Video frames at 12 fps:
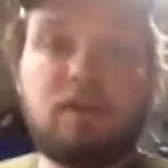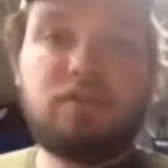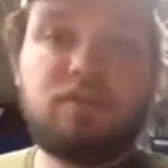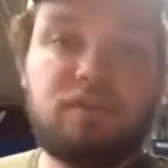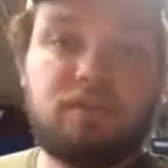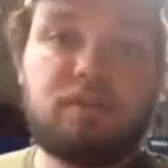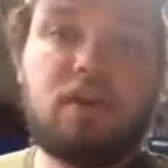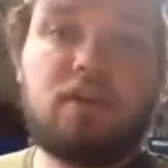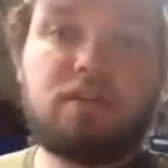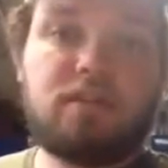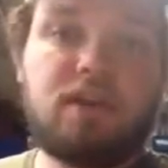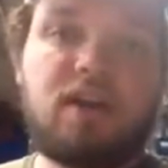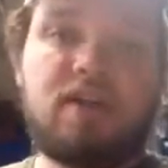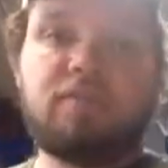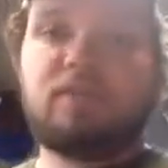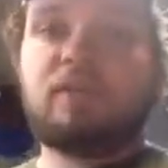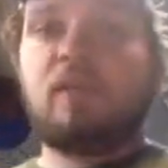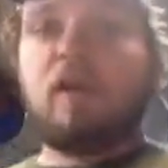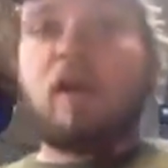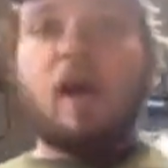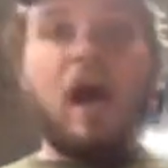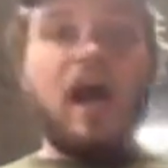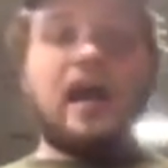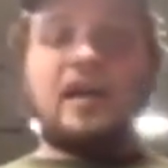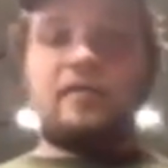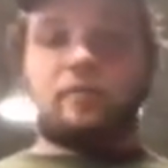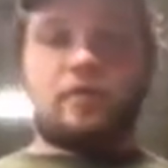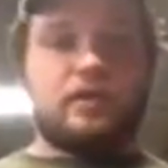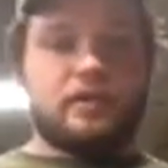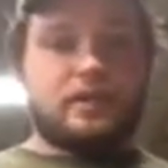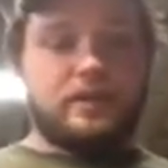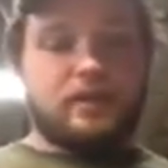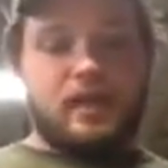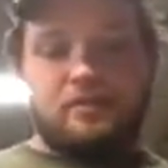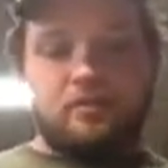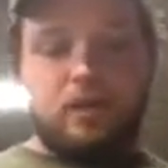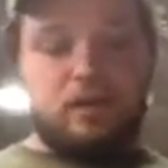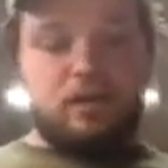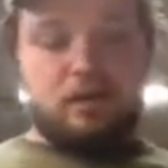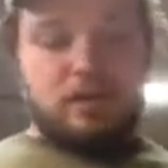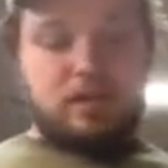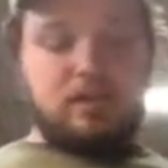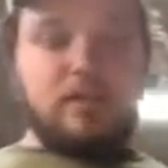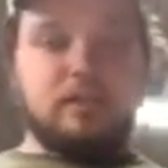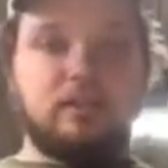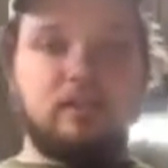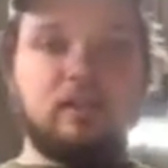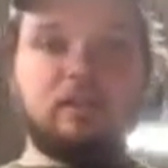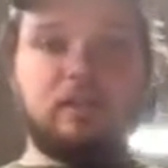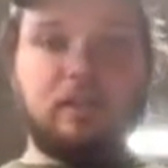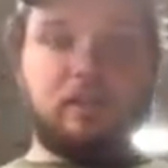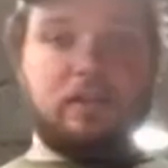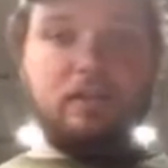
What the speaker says: most of your saw shops. I have one because I work on a lot of chainsaws and I